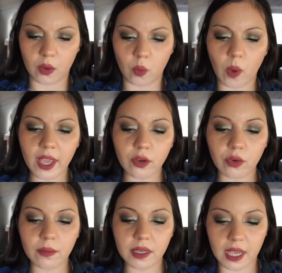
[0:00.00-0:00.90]
White
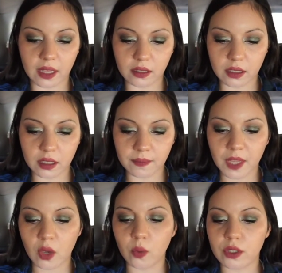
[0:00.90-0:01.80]
criminality
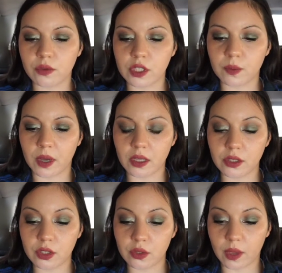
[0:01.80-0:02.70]
was a
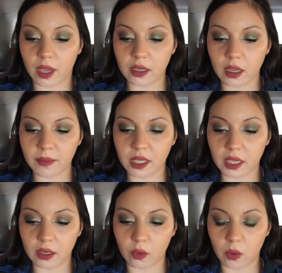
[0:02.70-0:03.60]
response to economic
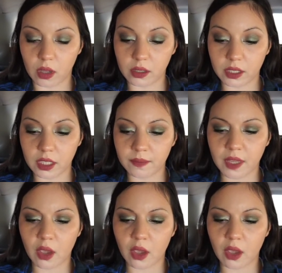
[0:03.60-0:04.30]
inequality